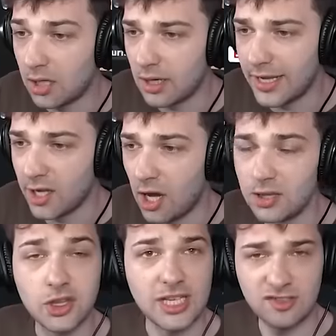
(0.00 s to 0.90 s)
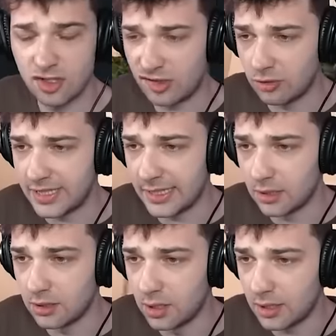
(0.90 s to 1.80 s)
All right, y'all, let's just go
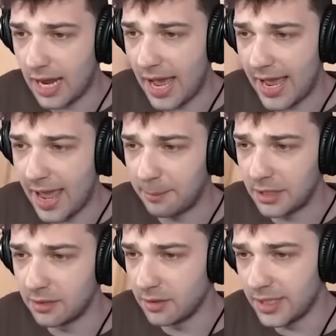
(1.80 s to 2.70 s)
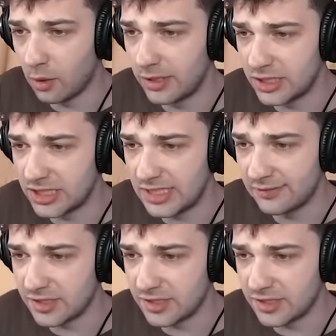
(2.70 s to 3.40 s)
take a look. I am literally going to just see if